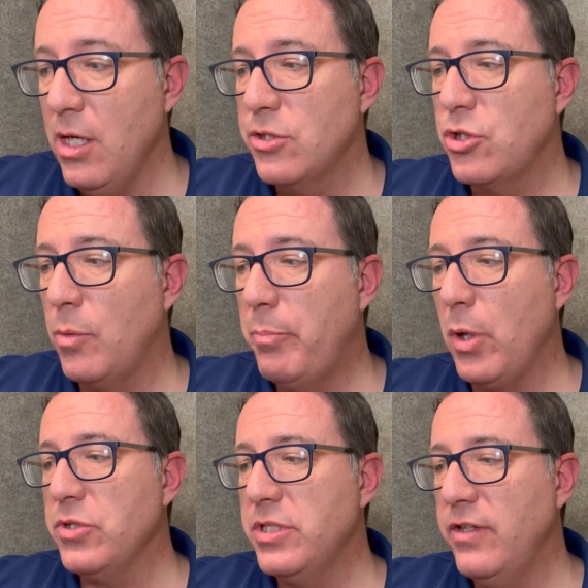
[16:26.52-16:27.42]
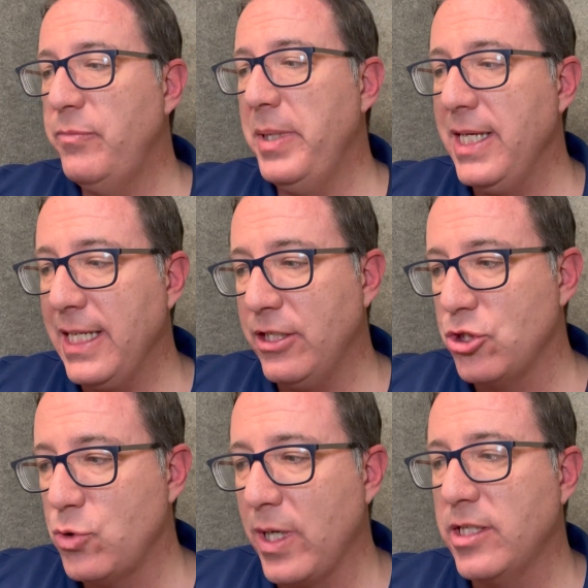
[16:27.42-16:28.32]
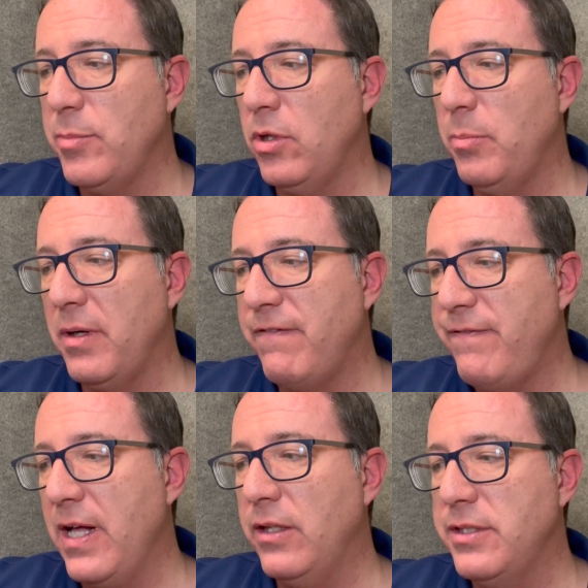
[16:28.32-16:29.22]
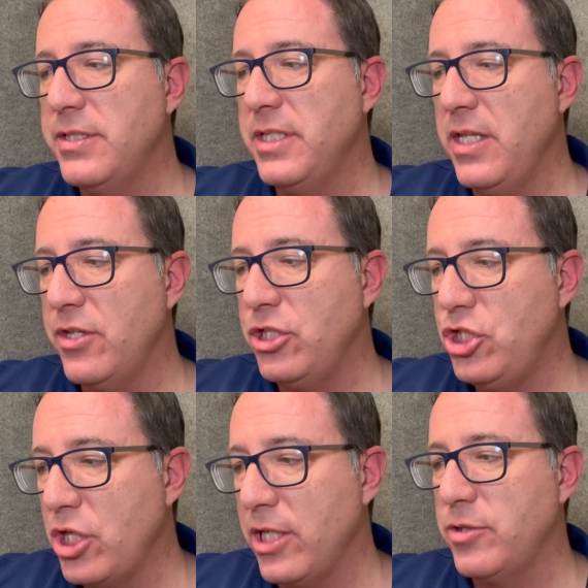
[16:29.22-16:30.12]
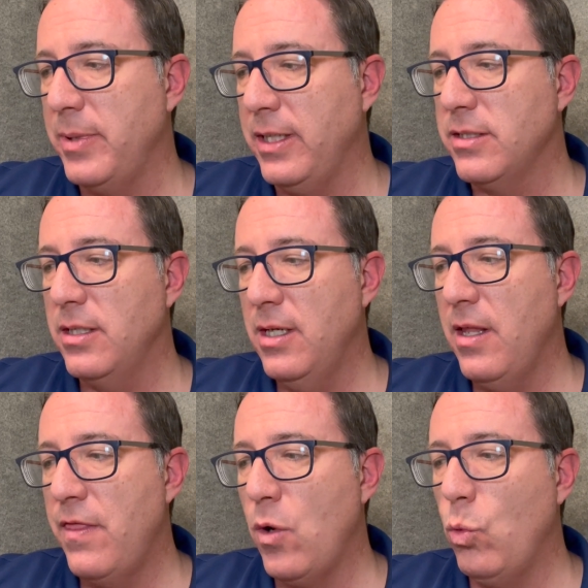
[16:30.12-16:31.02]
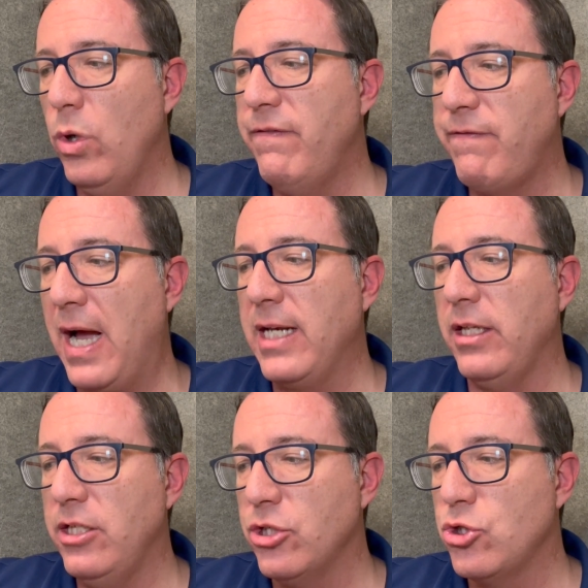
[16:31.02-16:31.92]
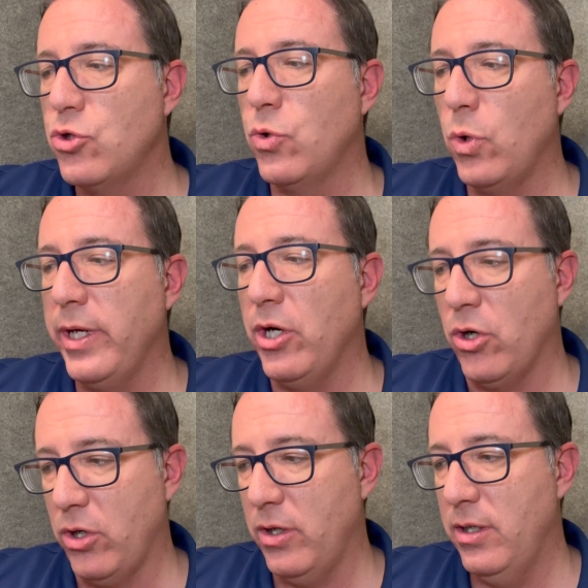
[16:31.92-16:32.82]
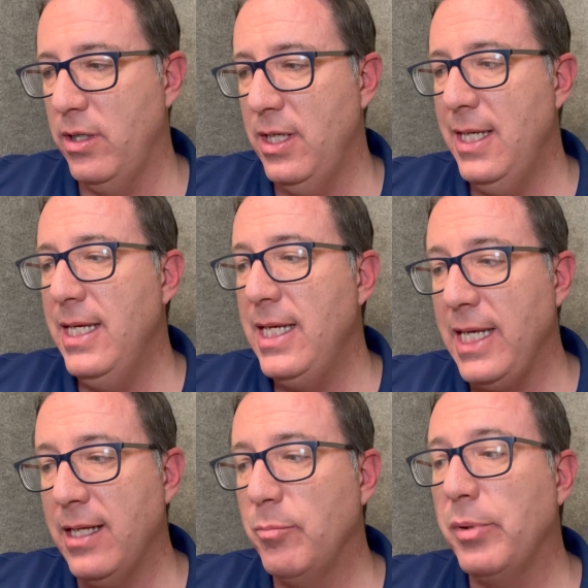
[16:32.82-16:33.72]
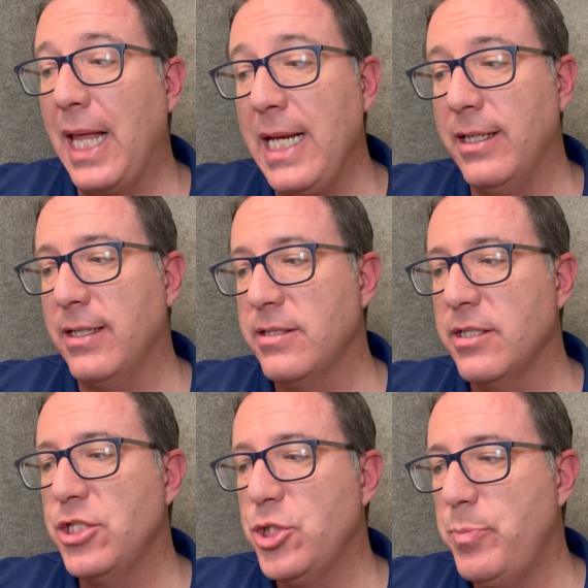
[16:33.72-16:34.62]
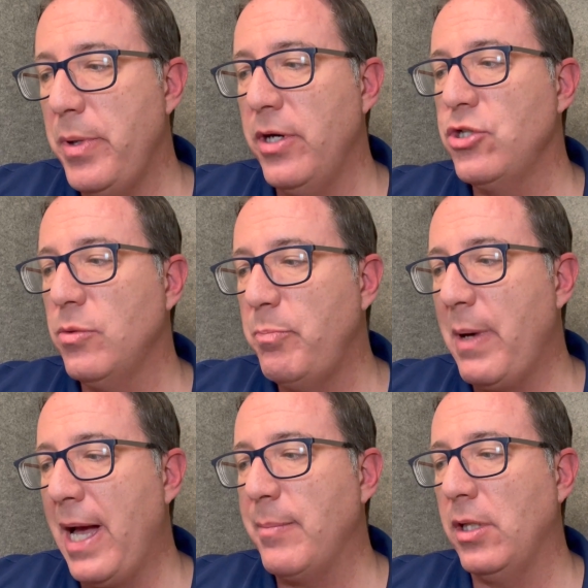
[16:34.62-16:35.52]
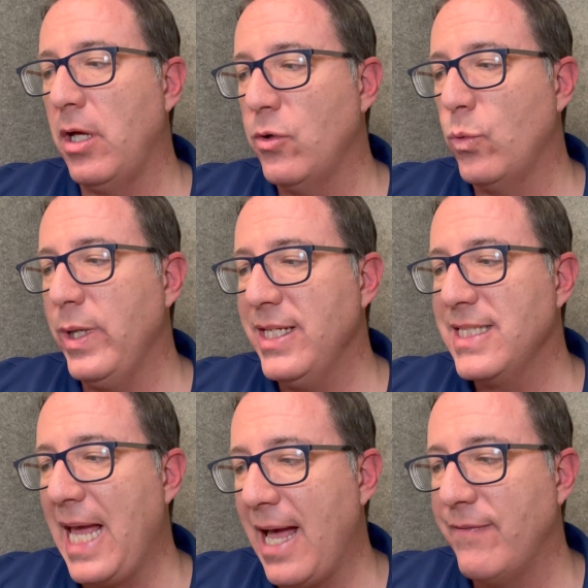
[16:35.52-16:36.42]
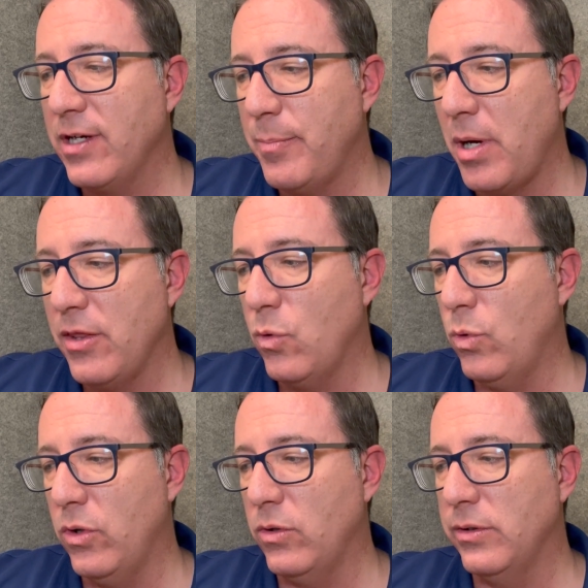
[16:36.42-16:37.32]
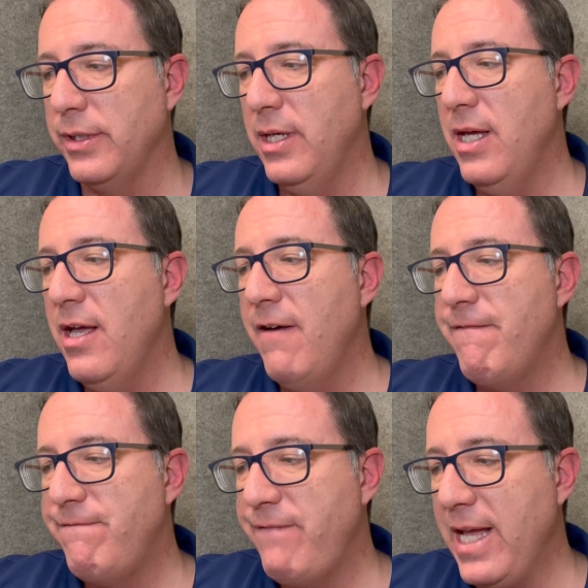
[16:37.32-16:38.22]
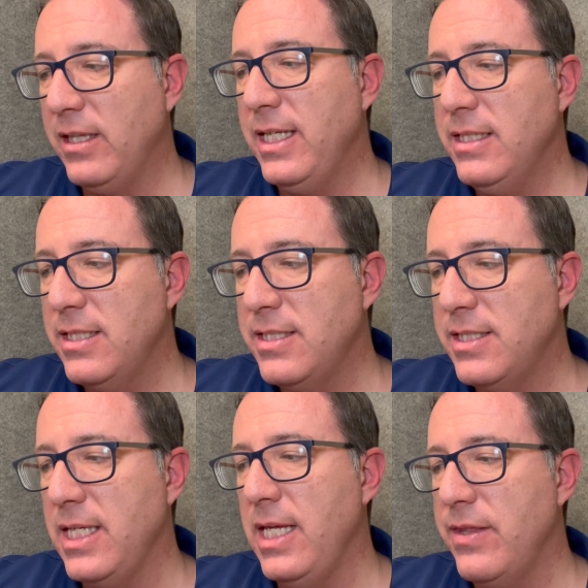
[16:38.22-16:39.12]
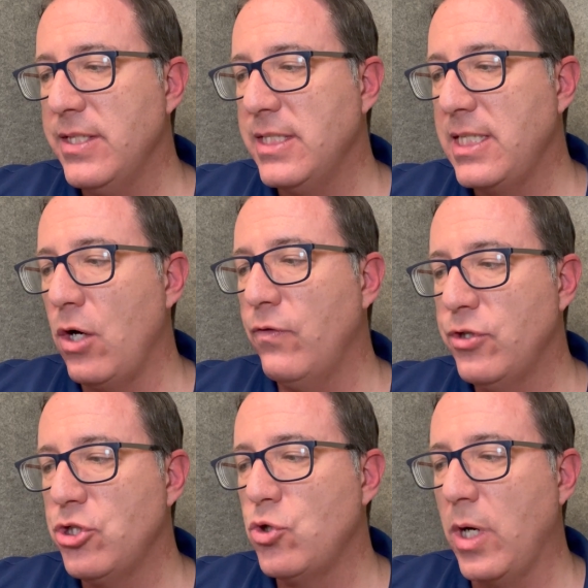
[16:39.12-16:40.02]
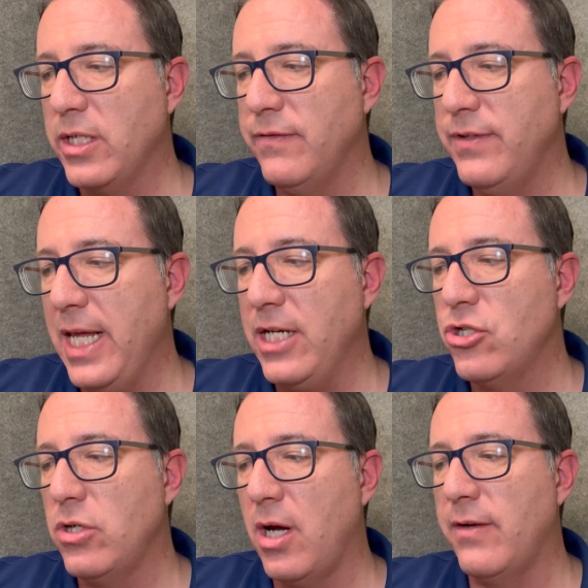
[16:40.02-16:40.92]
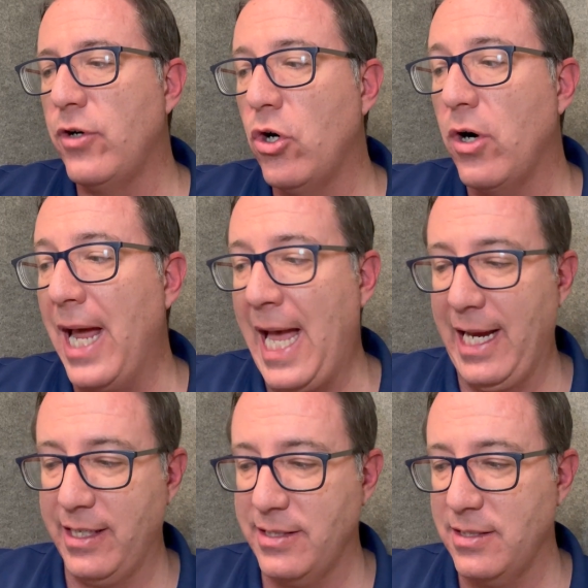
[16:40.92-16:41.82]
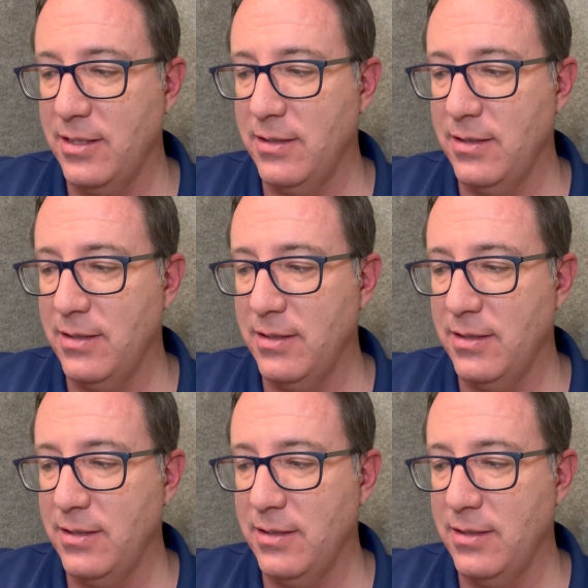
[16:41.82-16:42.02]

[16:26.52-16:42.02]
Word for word: So boasted of being indestructible, but failed to see the judgment that would finally destroy her. In blindness, spiritual Babylon wreaks havoc upon the world, failing to see the self destructive nature of her acts.